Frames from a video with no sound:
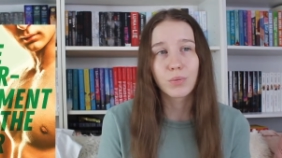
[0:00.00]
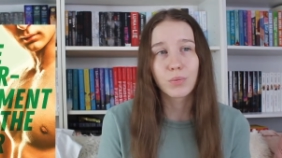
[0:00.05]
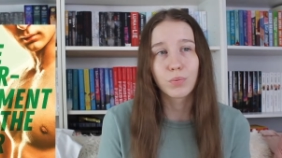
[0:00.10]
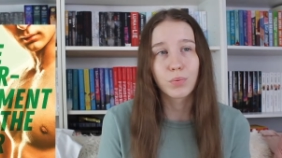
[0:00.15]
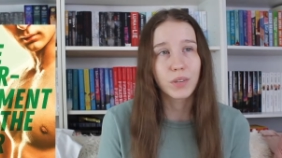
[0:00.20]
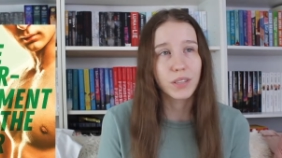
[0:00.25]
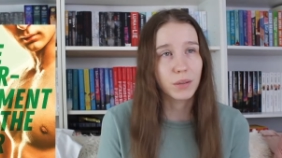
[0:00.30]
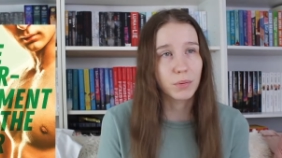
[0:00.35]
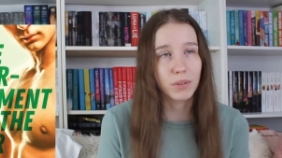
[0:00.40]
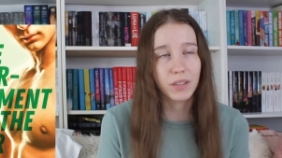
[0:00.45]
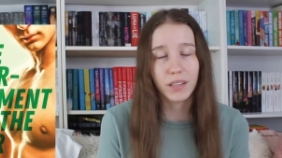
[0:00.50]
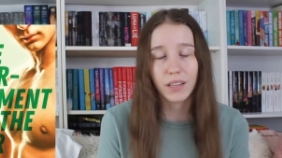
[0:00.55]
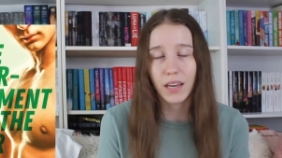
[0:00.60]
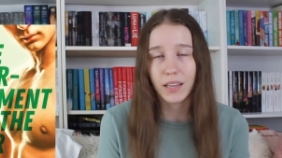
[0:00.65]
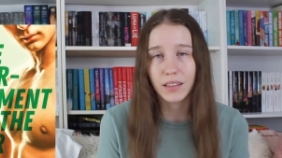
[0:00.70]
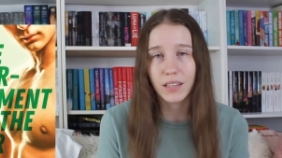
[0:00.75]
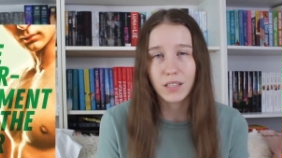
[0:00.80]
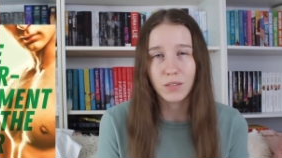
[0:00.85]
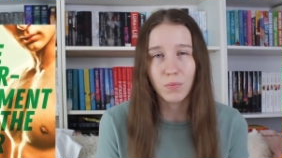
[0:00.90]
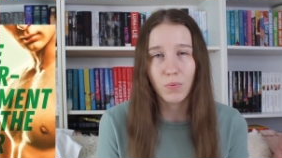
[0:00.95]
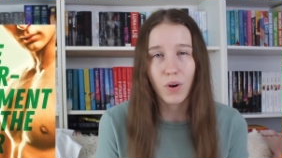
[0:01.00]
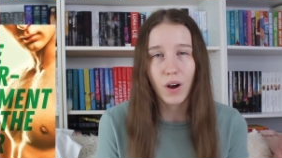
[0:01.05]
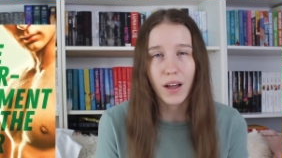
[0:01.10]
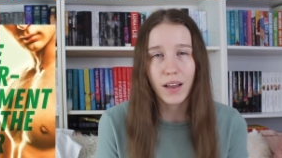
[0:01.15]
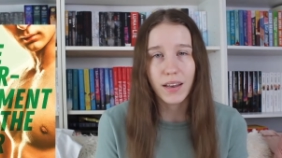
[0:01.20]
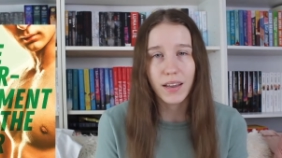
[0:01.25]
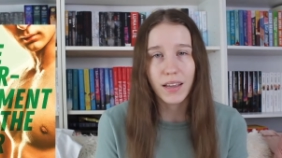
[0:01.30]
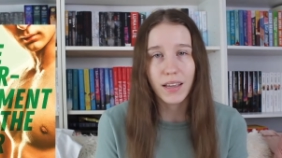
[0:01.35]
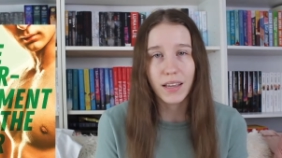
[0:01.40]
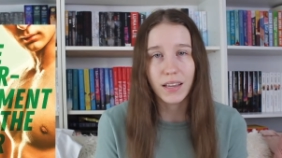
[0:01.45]
really really like this
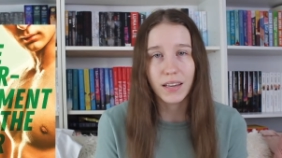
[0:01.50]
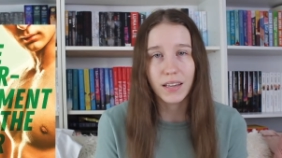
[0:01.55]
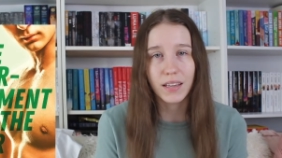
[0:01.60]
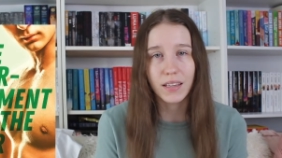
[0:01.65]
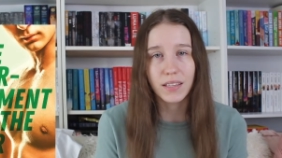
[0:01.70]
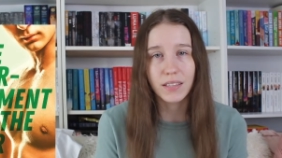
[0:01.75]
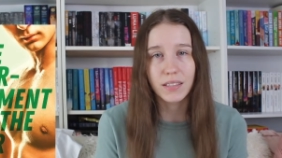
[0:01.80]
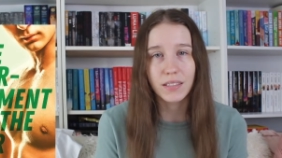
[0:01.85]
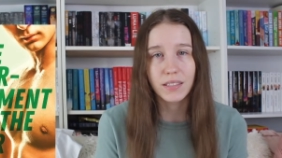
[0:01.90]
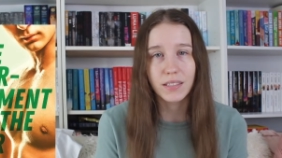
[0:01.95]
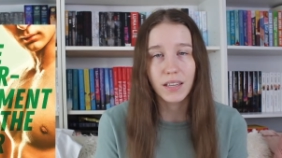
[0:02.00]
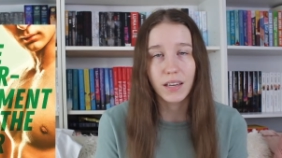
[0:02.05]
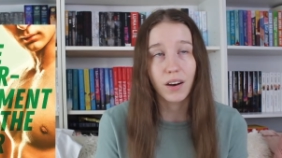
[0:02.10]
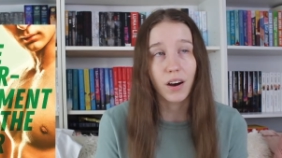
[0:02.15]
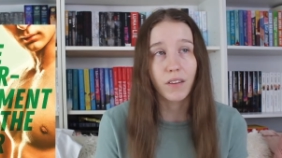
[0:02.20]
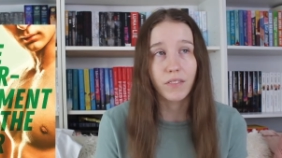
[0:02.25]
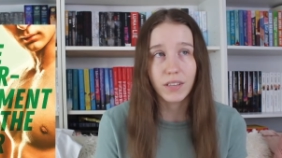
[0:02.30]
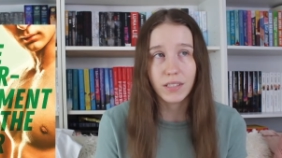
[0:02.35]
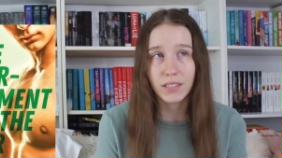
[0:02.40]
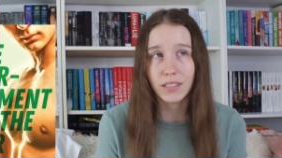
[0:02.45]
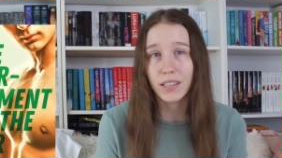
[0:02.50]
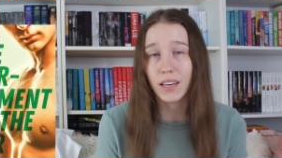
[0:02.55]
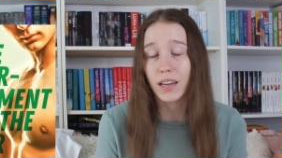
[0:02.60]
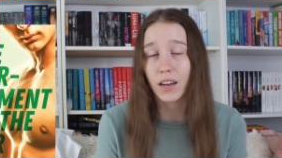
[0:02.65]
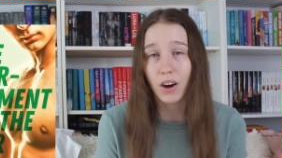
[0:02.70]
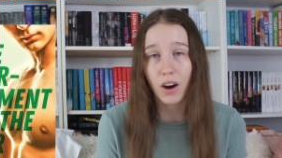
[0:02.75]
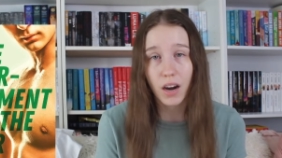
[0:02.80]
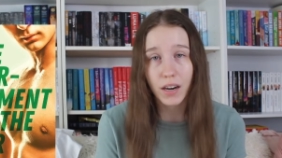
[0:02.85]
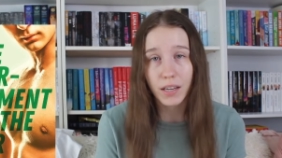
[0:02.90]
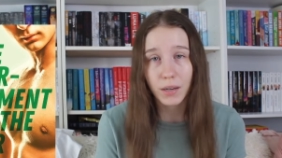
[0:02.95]
one. It is obviously a
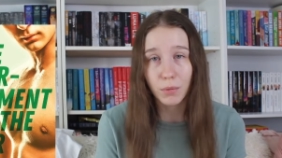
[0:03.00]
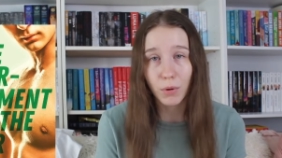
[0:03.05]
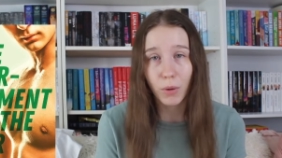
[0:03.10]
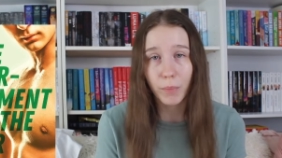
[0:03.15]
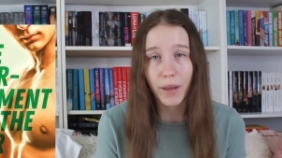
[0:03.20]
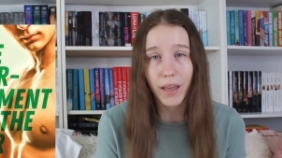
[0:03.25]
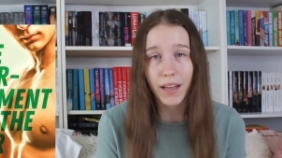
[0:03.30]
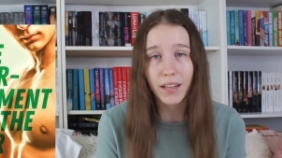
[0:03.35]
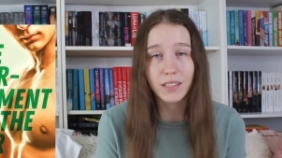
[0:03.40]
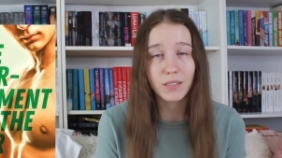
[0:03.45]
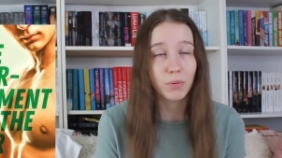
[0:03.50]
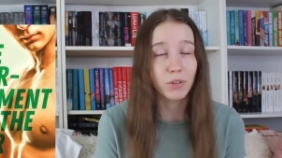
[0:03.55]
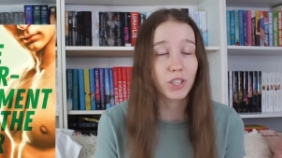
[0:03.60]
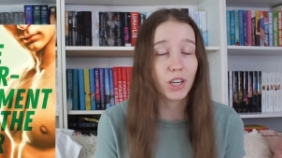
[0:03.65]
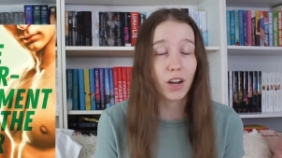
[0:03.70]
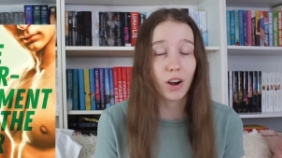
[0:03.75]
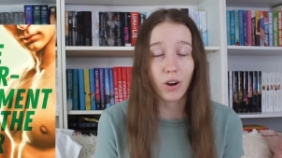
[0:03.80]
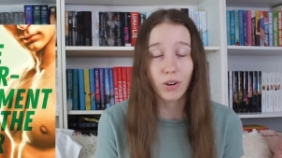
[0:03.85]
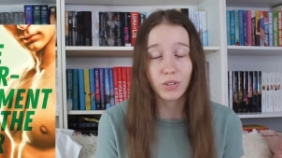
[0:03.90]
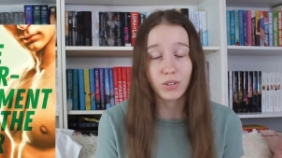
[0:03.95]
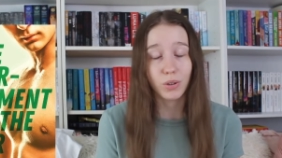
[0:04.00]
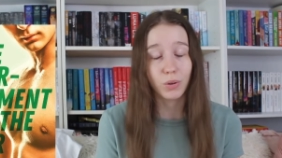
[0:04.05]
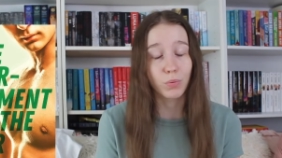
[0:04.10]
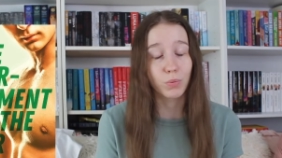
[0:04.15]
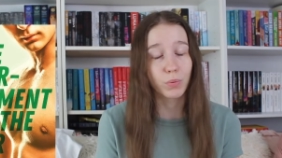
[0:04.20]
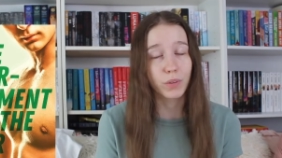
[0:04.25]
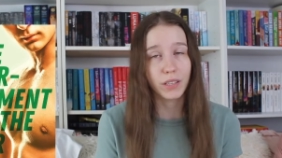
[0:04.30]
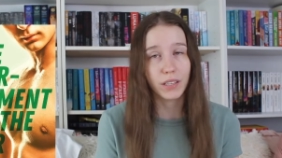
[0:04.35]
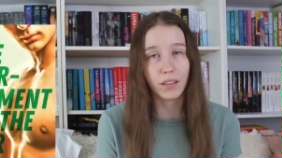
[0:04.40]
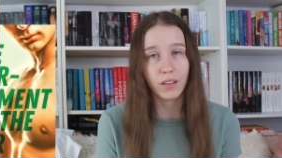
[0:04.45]
hockey romance which I also
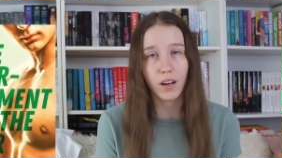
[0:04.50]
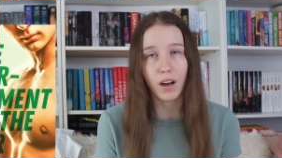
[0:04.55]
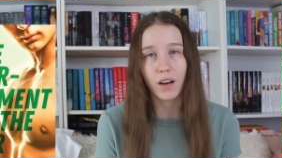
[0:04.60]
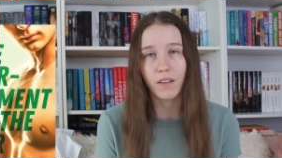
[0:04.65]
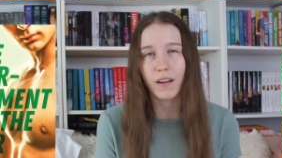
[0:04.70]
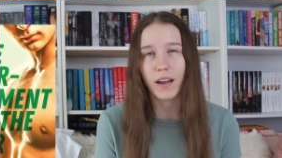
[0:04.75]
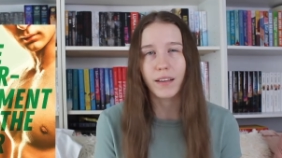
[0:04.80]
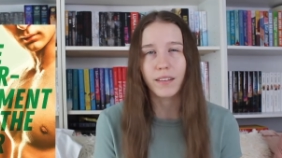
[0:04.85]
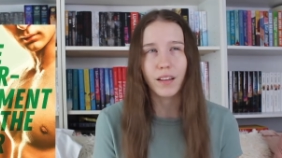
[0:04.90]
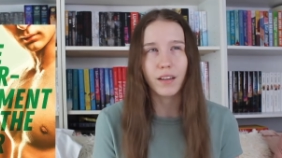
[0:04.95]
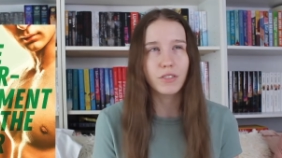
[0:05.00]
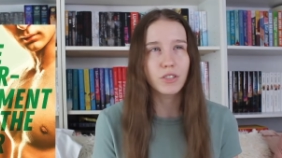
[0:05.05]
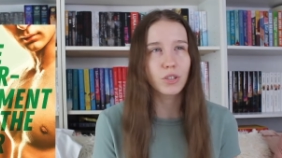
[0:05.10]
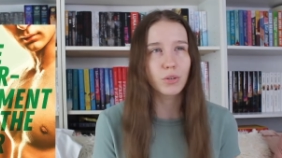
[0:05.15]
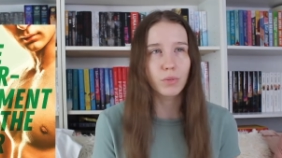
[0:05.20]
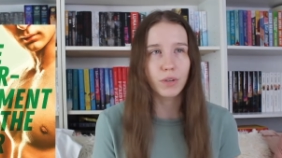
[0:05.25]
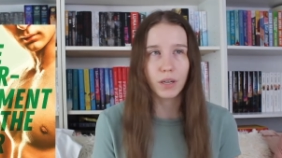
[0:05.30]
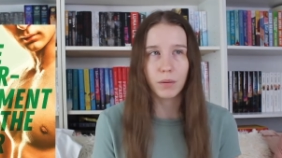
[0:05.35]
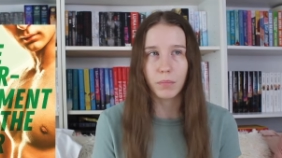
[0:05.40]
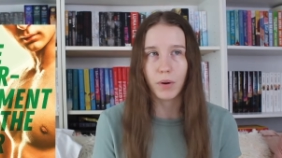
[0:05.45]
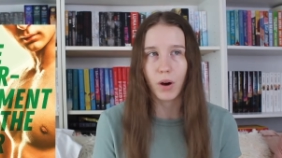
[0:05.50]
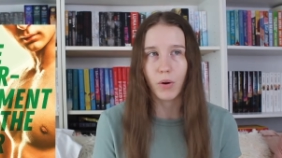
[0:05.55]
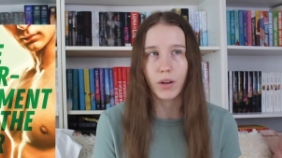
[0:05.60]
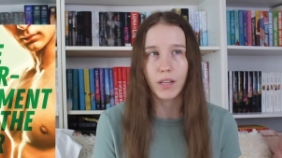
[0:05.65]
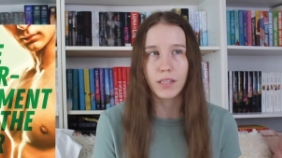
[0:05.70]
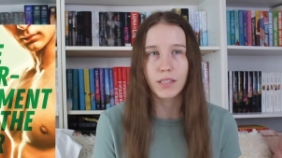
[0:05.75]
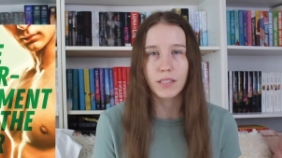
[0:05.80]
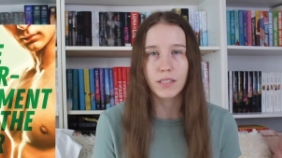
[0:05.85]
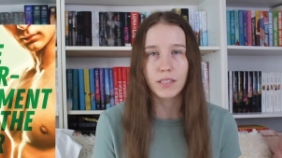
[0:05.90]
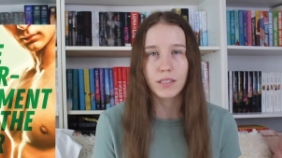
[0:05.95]
really love. I love Sarina
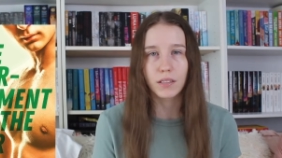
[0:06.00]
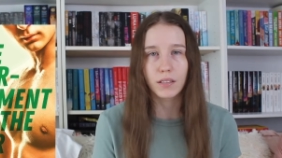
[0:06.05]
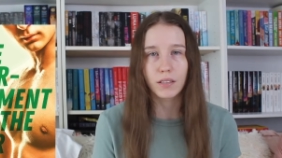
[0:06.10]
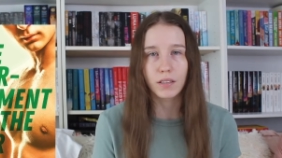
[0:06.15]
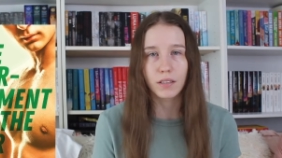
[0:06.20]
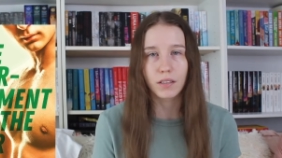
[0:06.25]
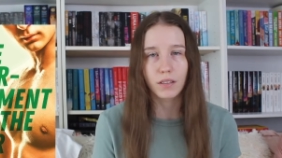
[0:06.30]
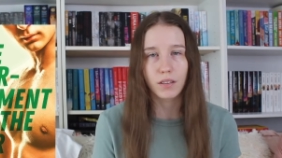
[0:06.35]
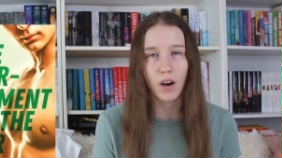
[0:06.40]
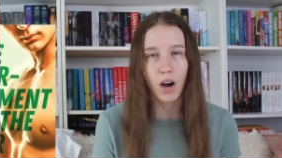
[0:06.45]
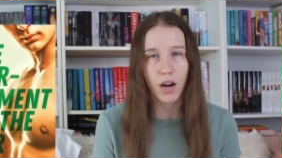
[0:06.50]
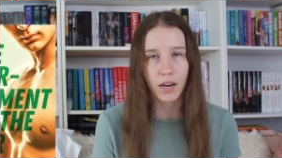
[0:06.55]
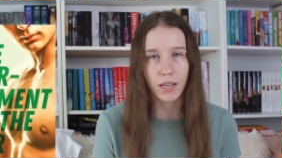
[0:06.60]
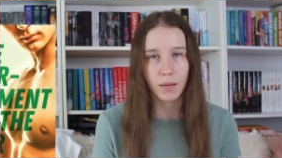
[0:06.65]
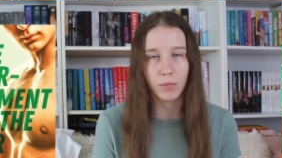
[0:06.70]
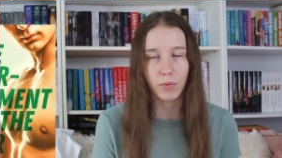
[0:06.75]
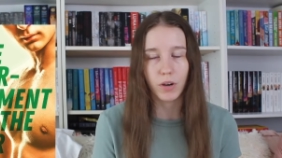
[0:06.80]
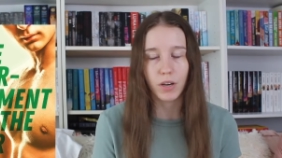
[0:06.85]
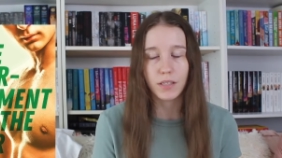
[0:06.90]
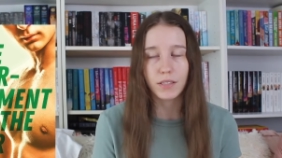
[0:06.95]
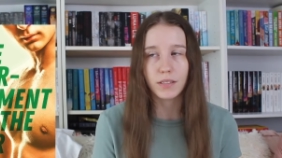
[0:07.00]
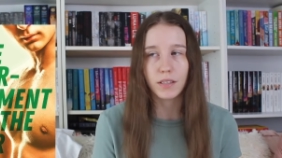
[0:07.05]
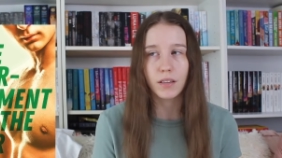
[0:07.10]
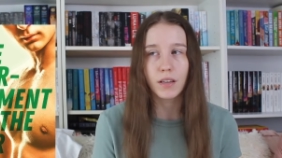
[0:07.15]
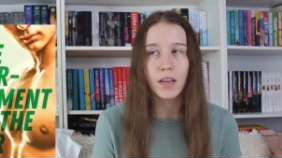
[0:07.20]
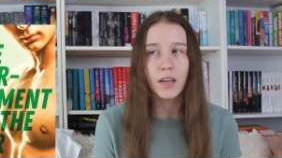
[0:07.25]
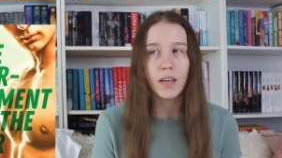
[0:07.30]
Bowen's hockey books.